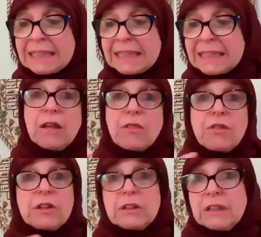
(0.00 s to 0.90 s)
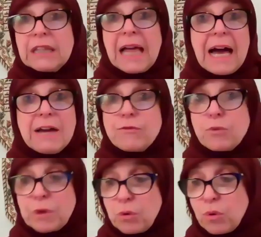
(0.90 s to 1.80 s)
linking the
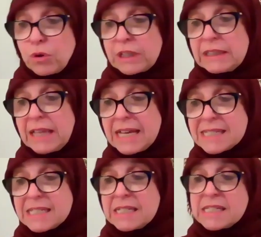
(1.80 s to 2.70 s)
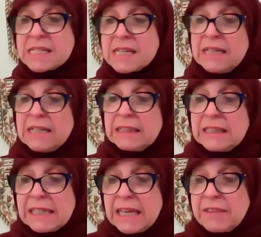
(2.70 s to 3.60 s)
live or recorded lessons,
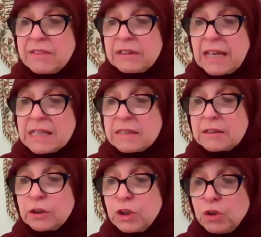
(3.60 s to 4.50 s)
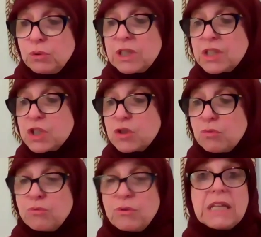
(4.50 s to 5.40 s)
linking the units,
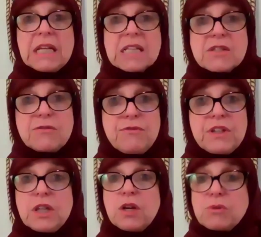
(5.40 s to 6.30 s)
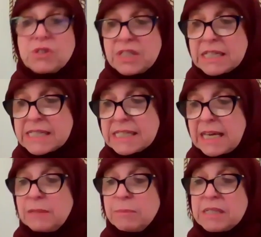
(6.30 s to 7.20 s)
the readings, the videos, the
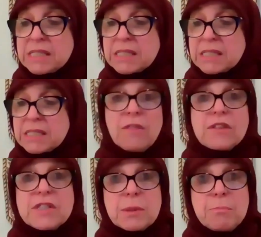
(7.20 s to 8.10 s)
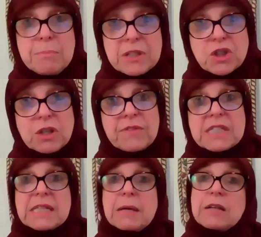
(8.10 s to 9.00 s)
assignments, the submission of
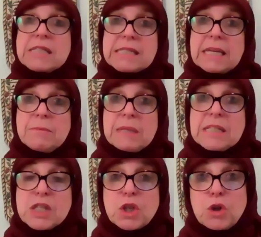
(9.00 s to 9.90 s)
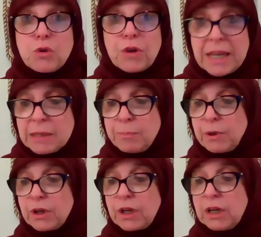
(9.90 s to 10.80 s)
the assignments, the grade
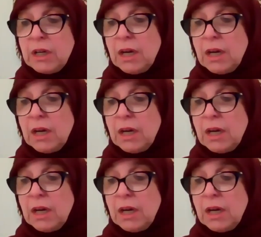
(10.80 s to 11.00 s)
book,